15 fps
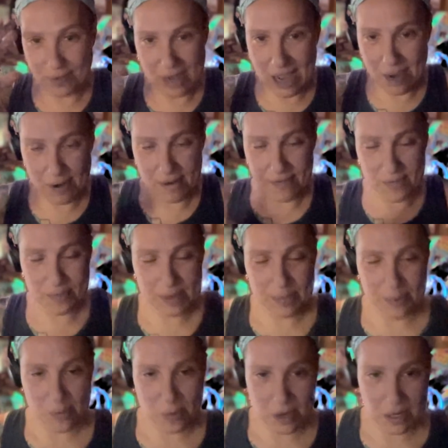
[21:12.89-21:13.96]
however
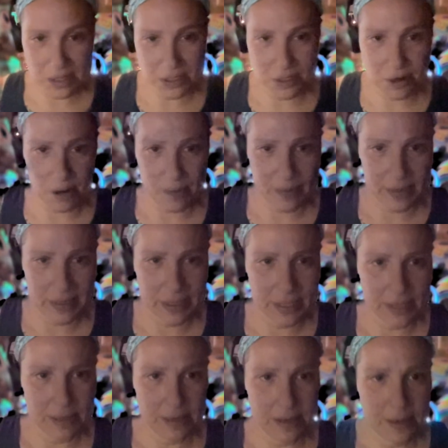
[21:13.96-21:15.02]
people want to interpret it.